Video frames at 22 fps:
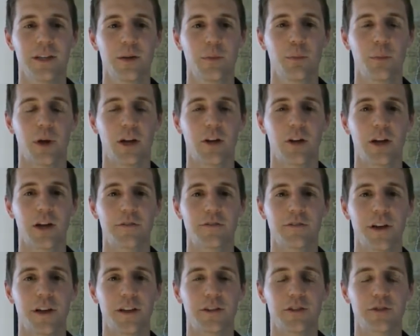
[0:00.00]
My
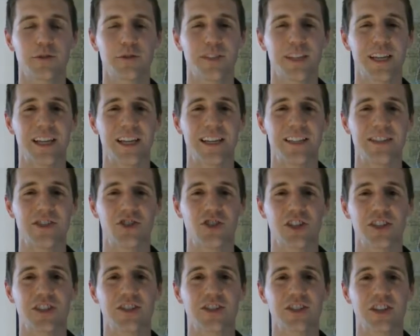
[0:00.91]
grandfather, who's
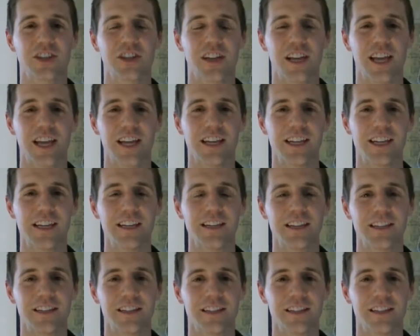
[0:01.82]
just turned 80,